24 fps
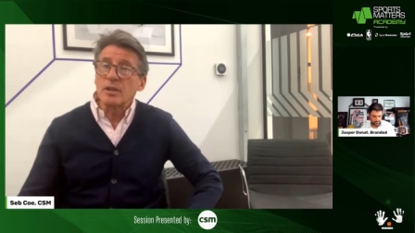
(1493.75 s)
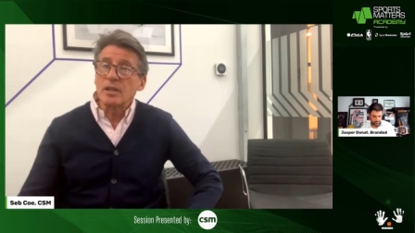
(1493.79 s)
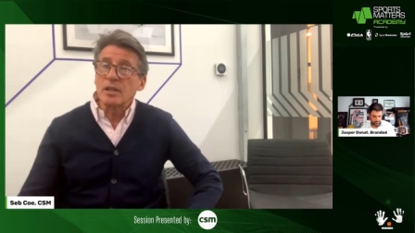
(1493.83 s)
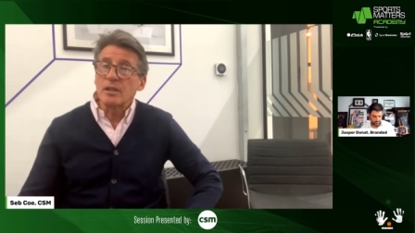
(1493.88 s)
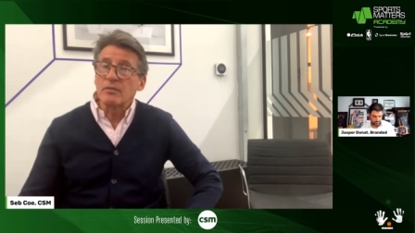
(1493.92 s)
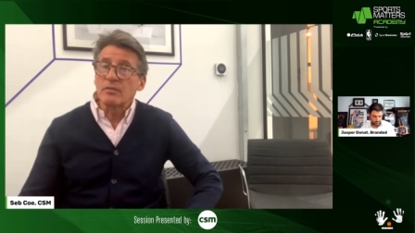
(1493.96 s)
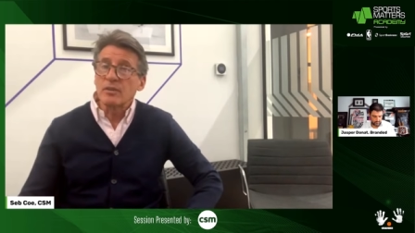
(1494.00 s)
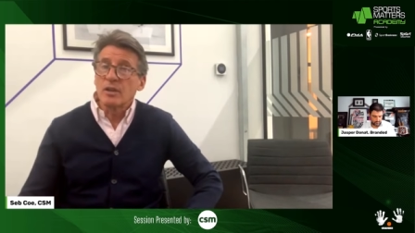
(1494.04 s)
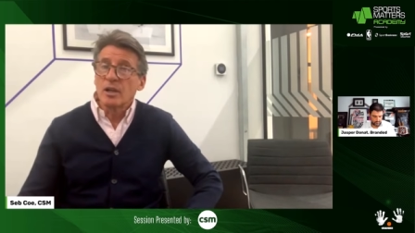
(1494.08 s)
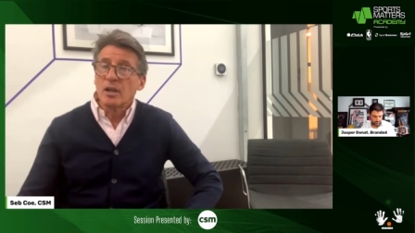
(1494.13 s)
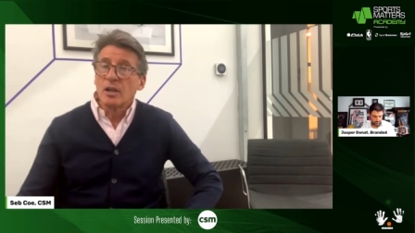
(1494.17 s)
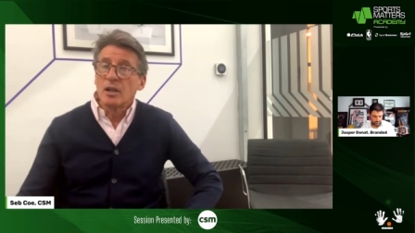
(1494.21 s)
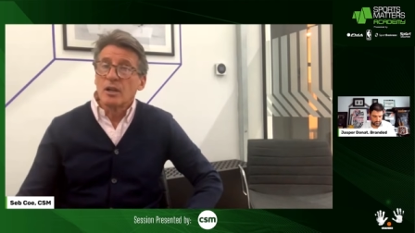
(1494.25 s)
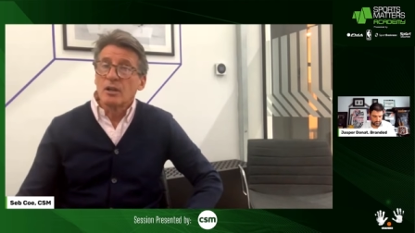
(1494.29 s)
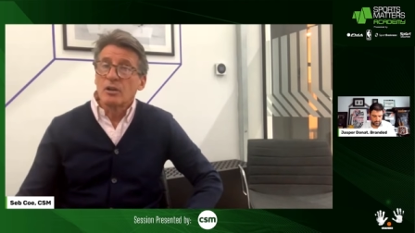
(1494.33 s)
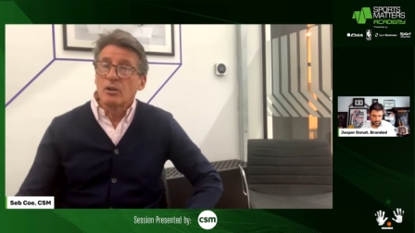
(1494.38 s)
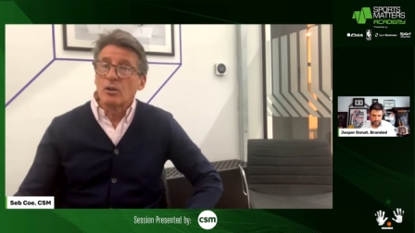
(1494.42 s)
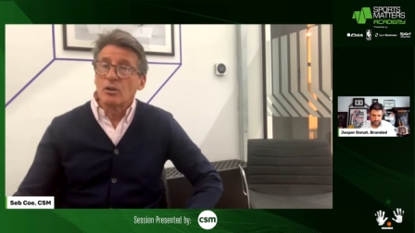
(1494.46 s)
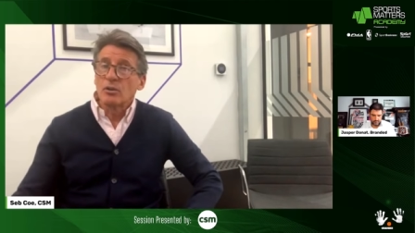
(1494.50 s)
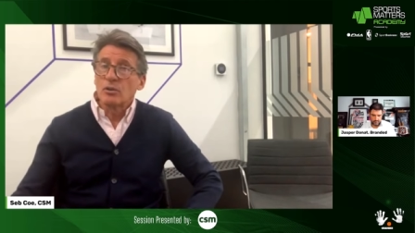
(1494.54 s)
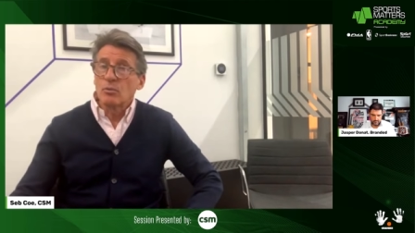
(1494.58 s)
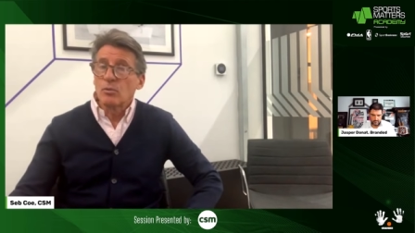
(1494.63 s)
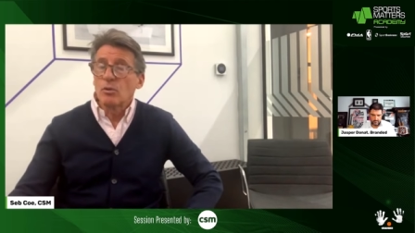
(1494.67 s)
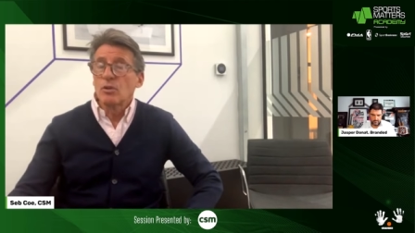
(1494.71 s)
We've
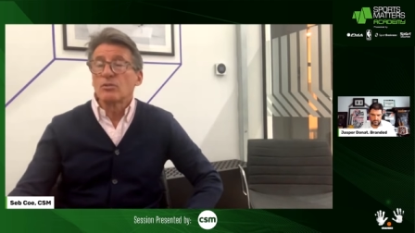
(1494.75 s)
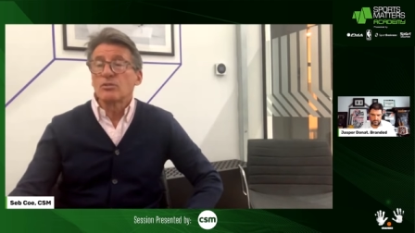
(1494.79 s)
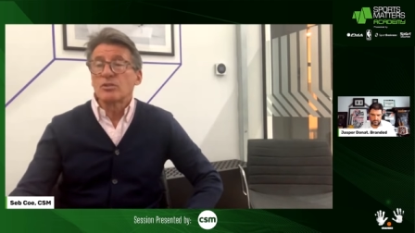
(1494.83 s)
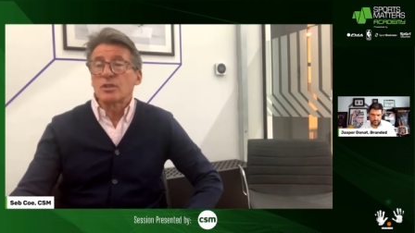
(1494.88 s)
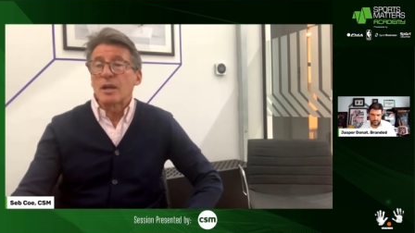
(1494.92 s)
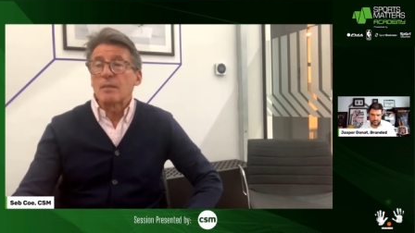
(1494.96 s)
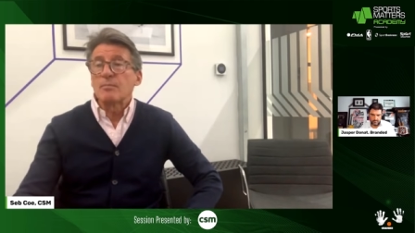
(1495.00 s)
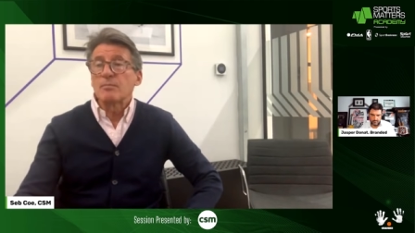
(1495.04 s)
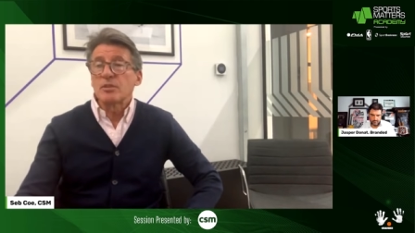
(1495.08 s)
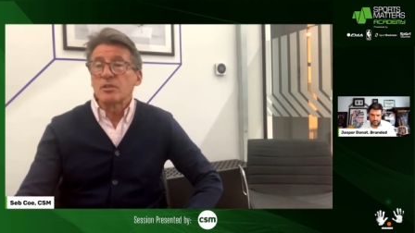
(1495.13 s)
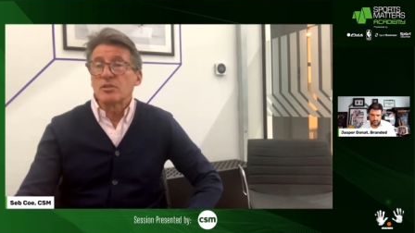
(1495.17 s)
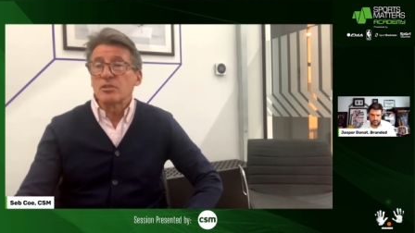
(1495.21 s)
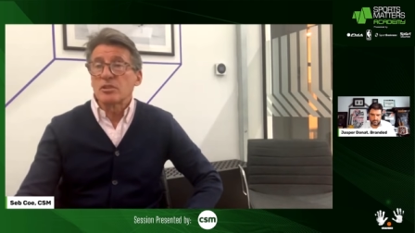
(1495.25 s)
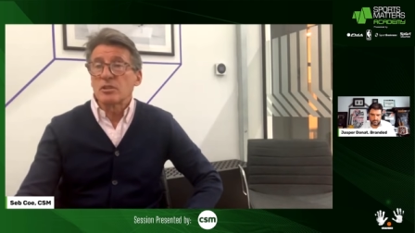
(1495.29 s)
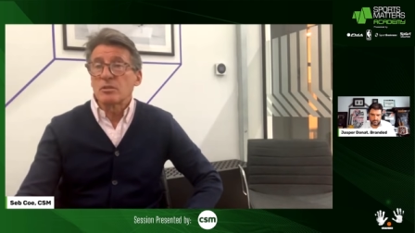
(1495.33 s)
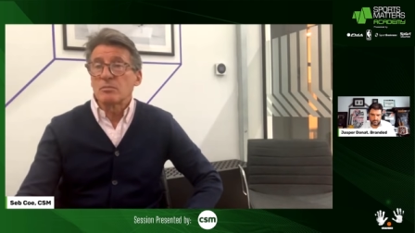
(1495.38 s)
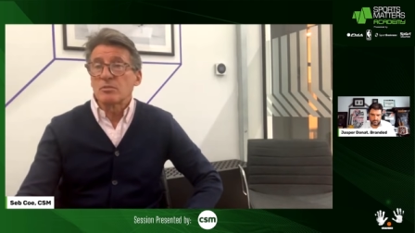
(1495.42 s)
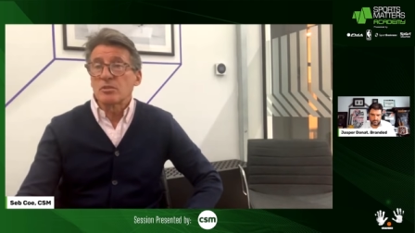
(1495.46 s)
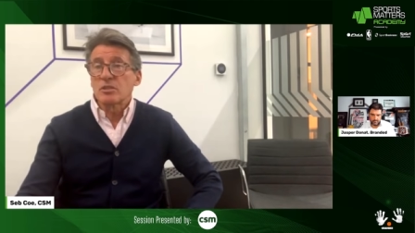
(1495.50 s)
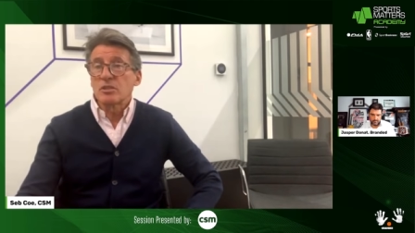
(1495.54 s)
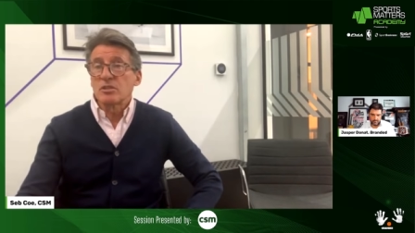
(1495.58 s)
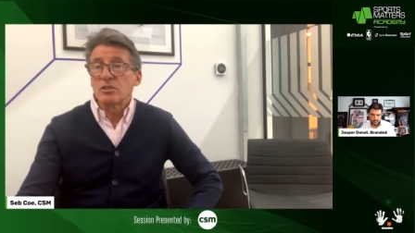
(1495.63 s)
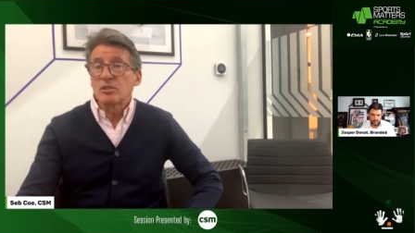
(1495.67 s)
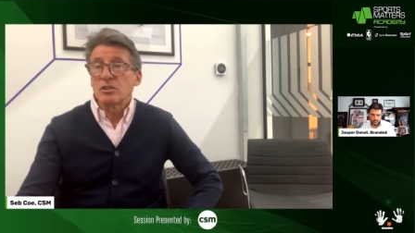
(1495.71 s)
got the World
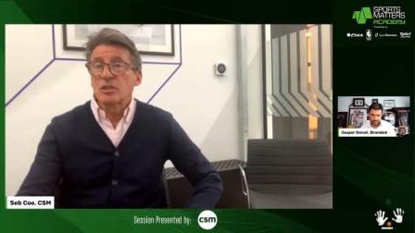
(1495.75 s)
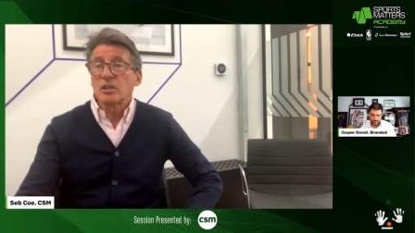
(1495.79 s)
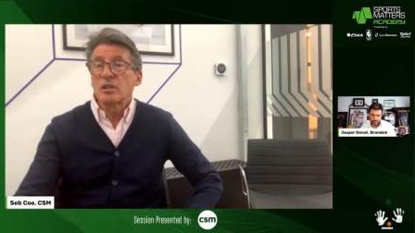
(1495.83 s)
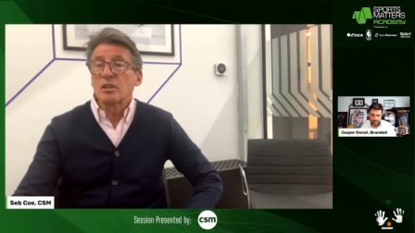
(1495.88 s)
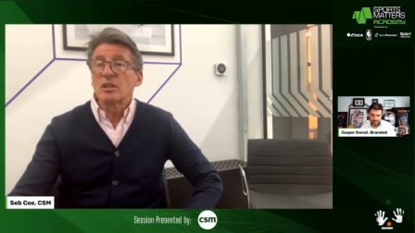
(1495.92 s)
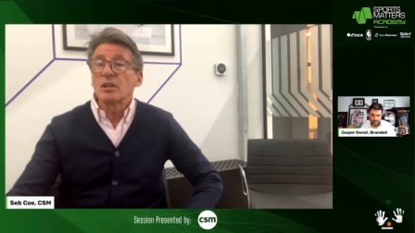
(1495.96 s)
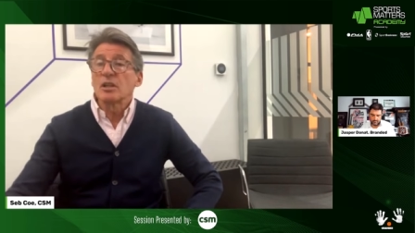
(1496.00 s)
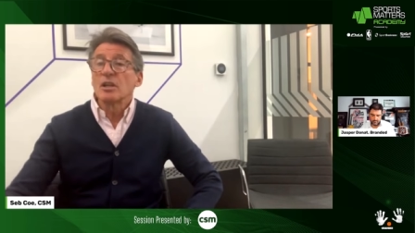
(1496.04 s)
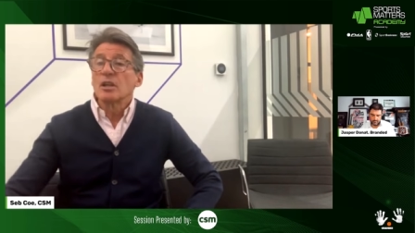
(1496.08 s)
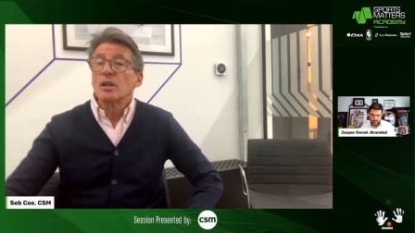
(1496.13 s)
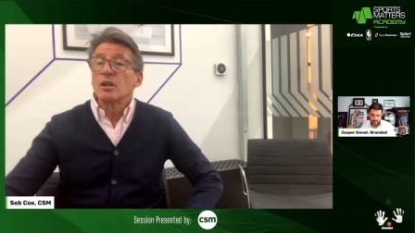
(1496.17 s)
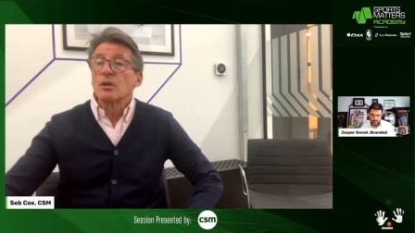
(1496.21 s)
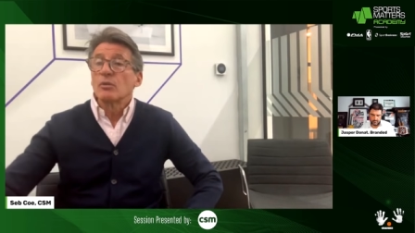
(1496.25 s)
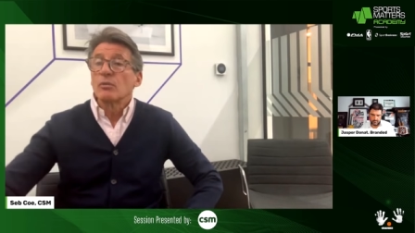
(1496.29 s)
Championships this year.